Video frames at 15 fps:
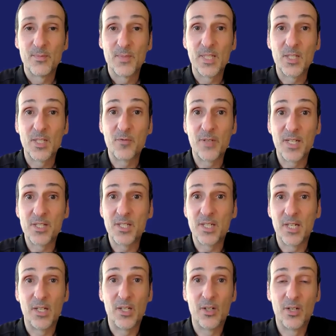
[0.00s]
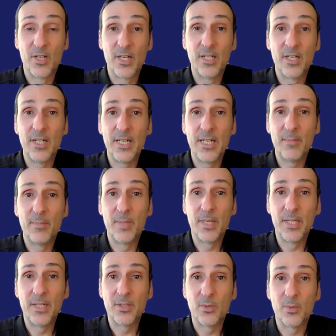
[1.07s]
Let's face it, you're going to need
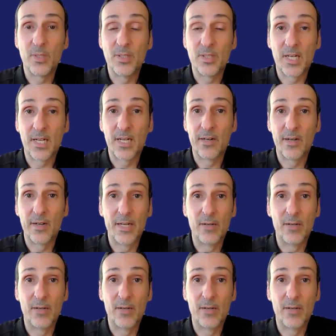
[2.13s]
money to retire,